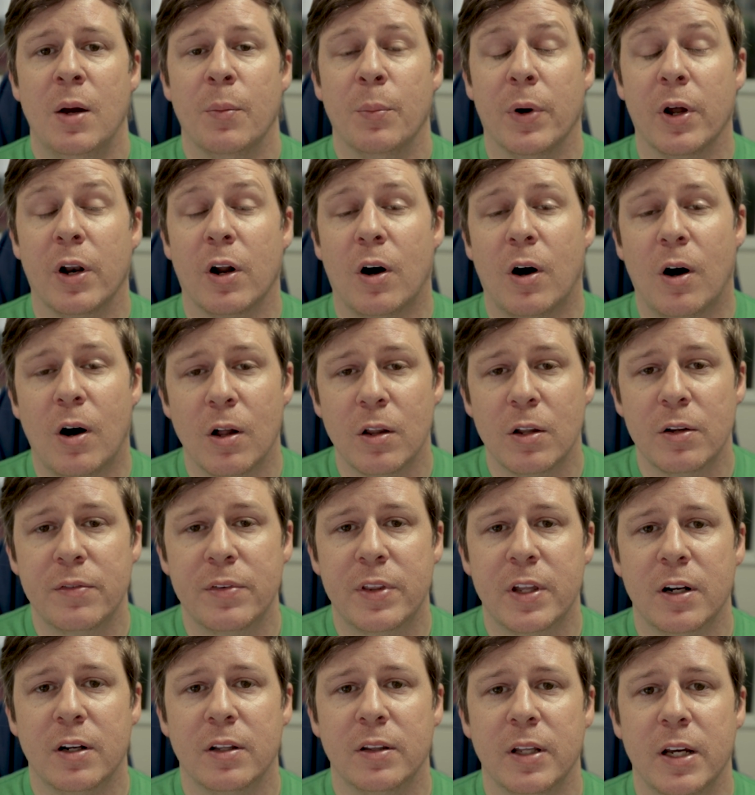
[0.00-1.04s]
but all of
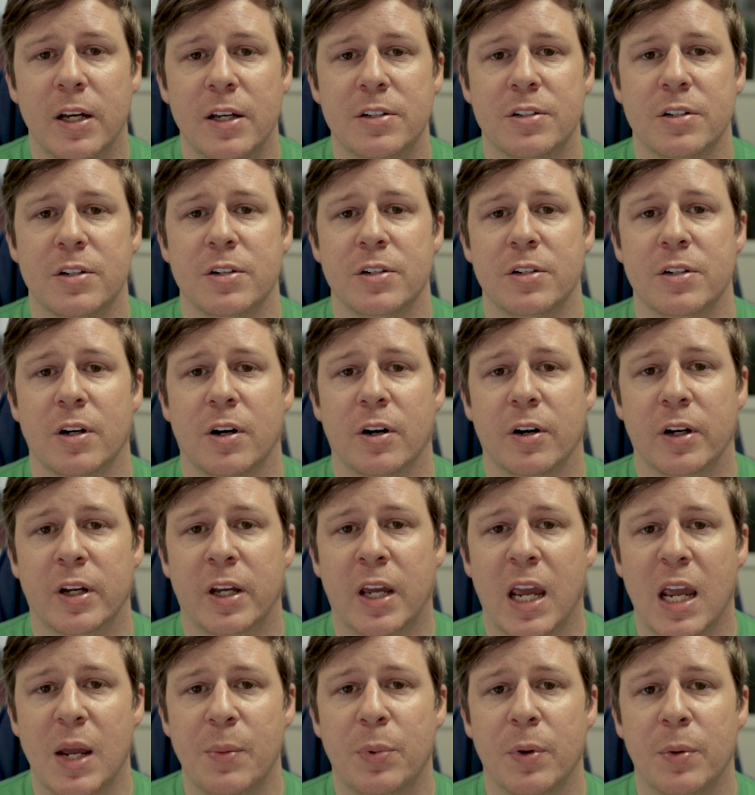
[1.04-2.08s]
their lasers are
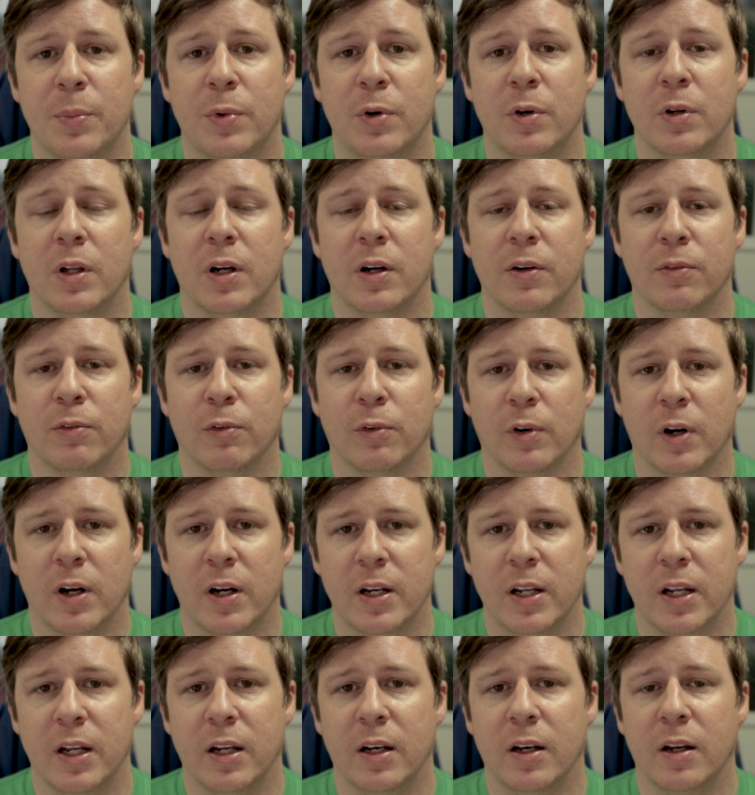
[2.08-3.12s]
capable of
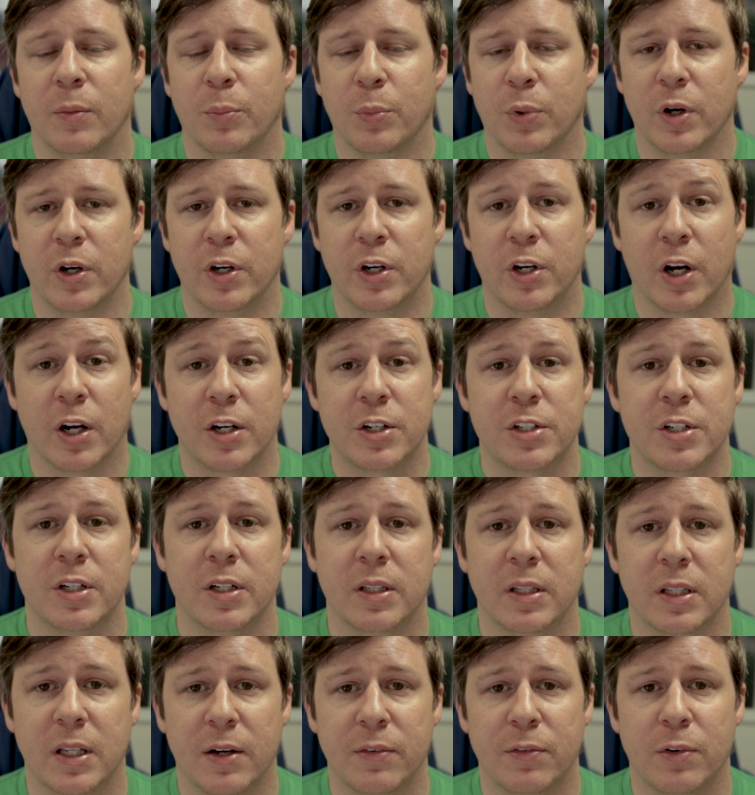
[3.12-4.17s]
running
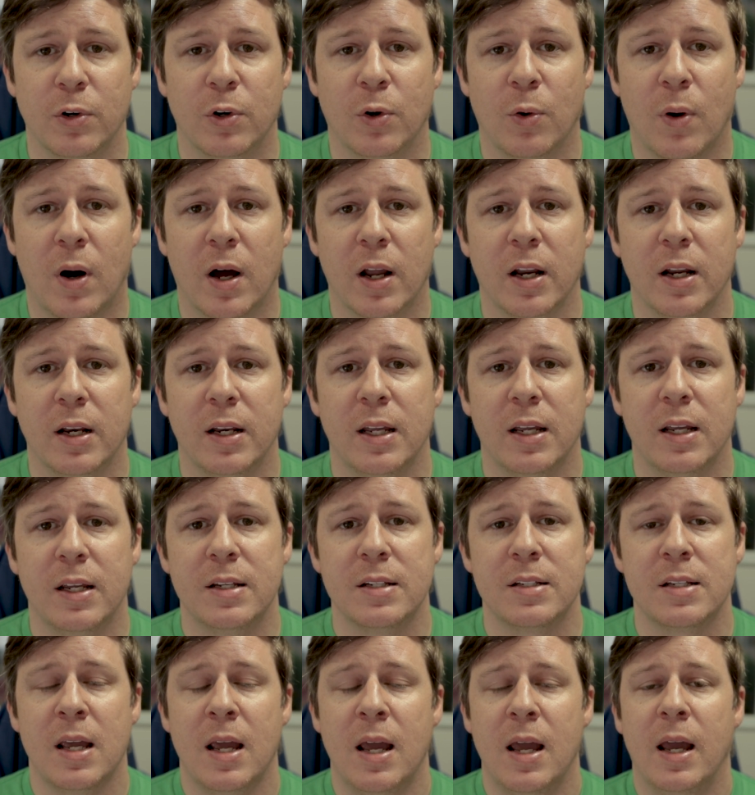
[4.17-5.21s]
production level
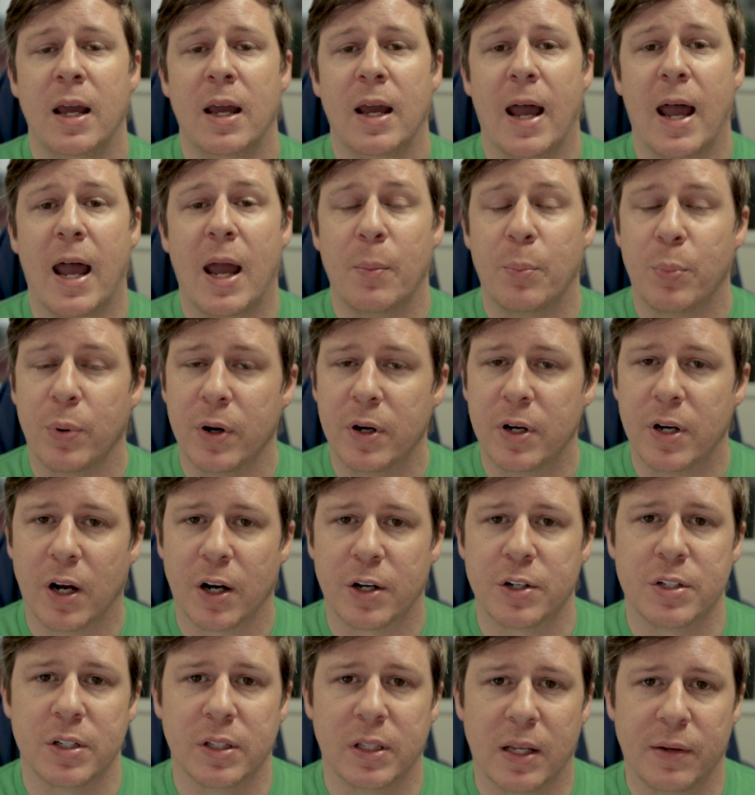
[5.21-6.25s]
quantities at
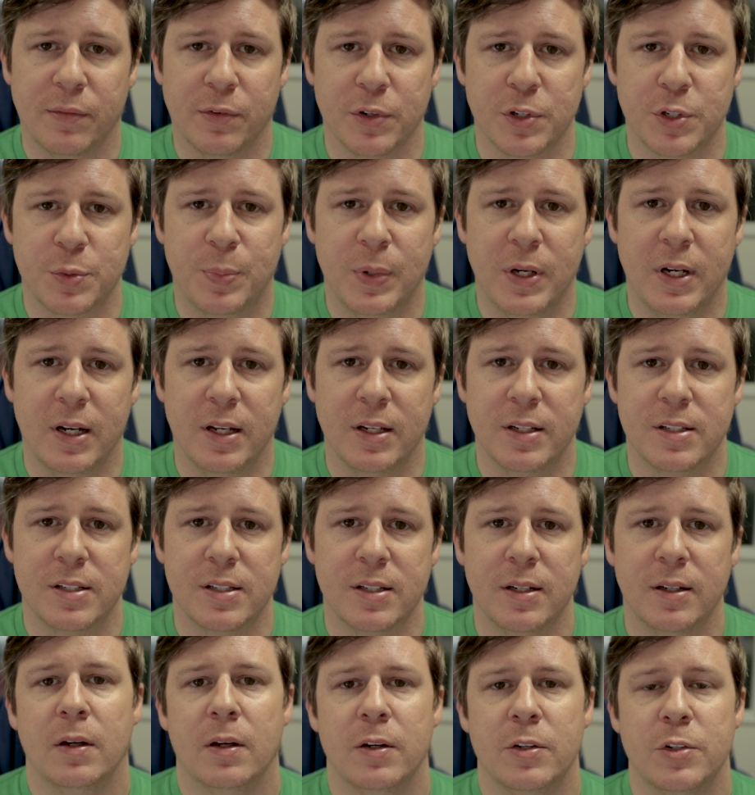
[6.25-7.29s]
production level
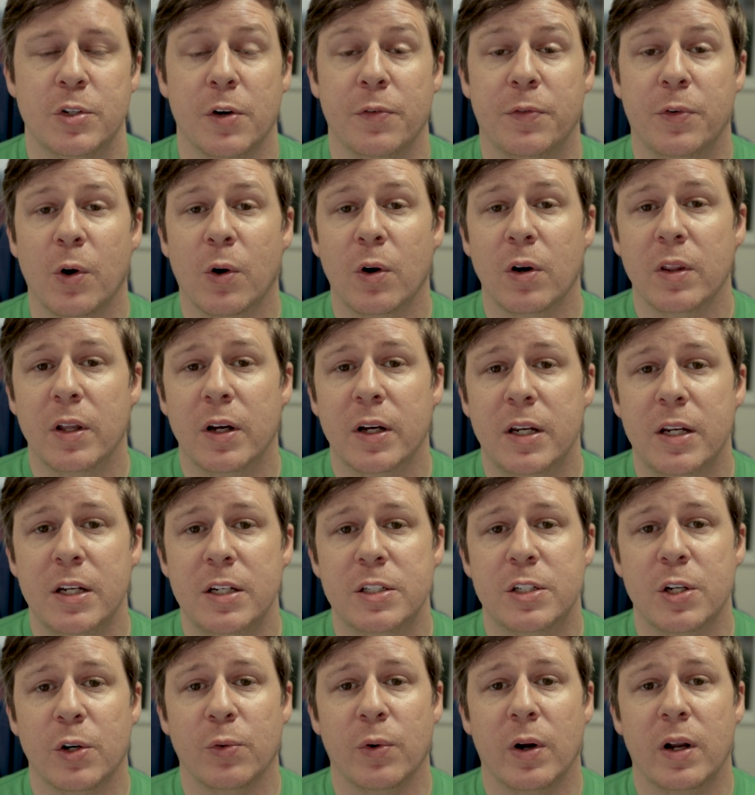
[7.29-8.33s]
speeds. So if you're
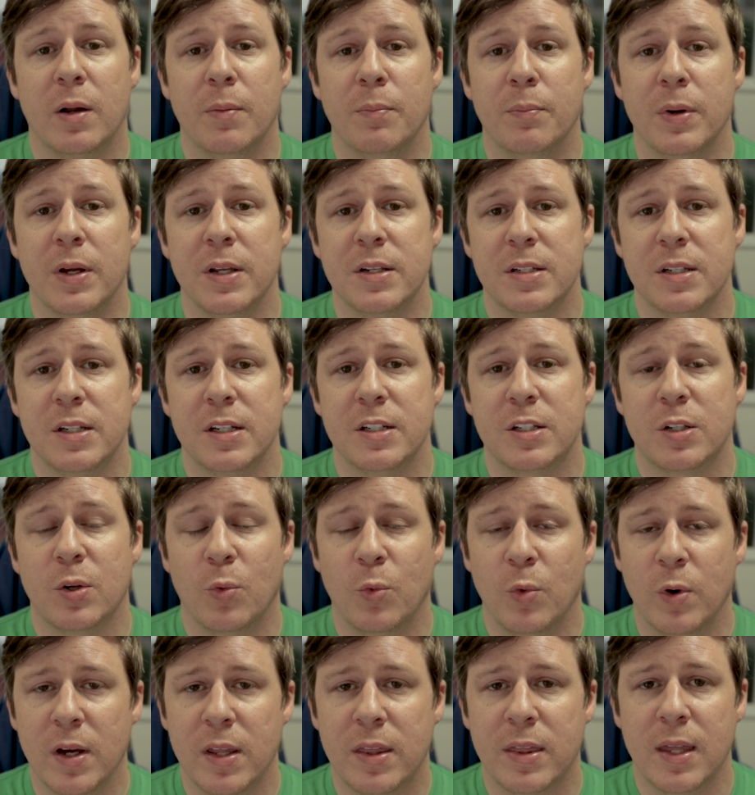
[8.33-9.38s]
looking to run a business
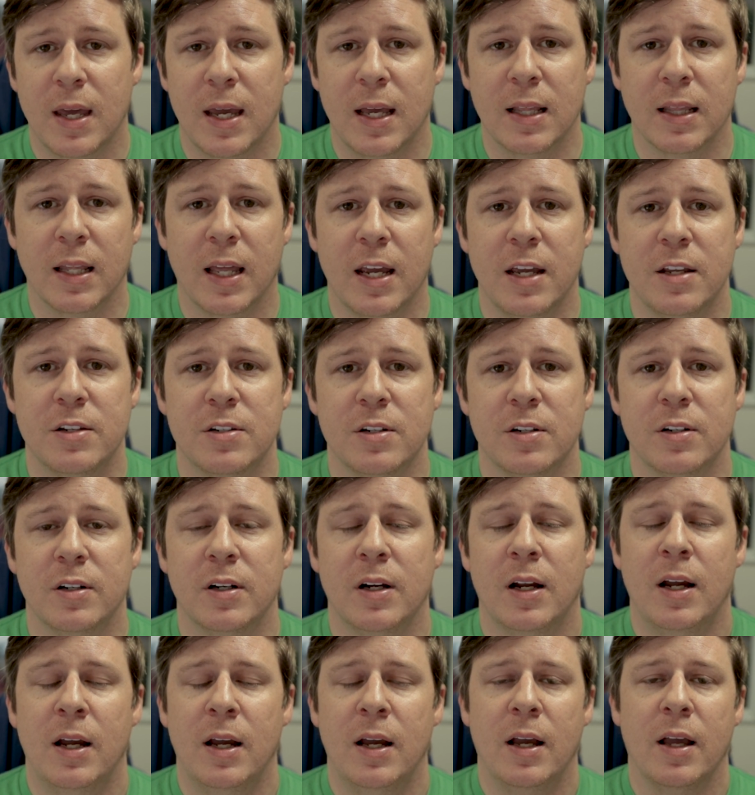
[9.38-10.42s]
with a
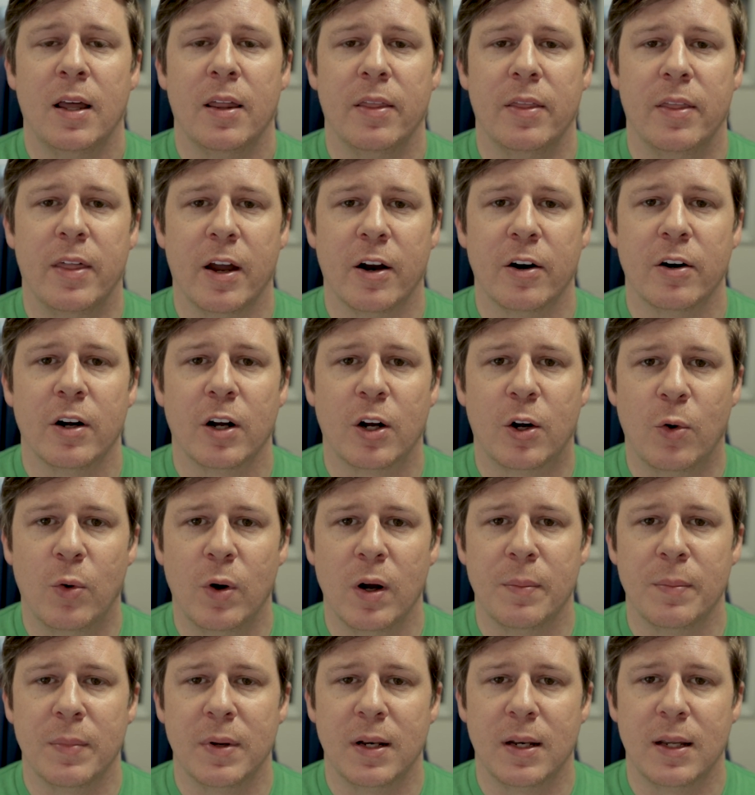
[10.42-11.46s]
laser, their
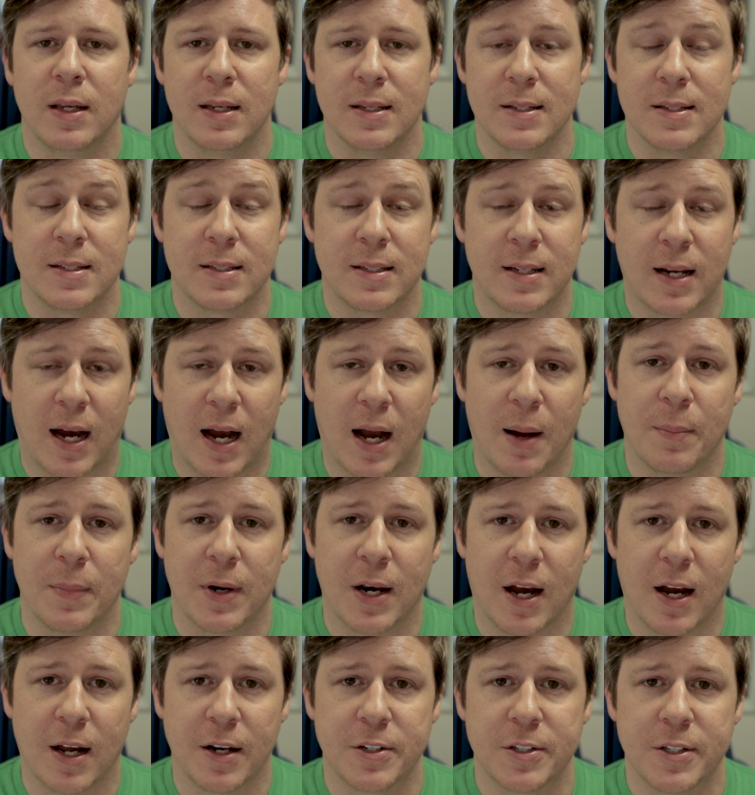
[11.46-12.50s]
equipment is top
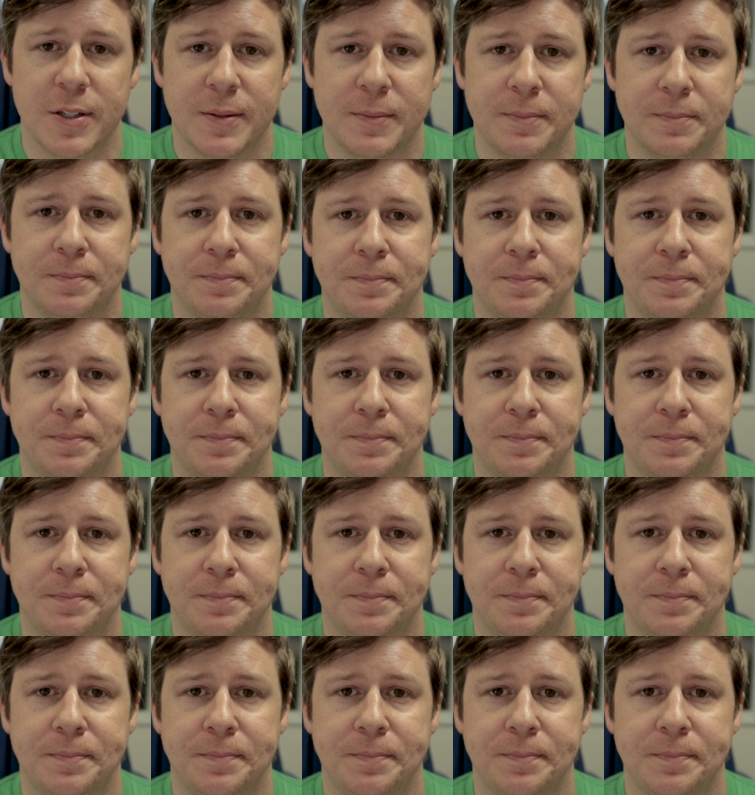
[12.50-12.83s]
notch.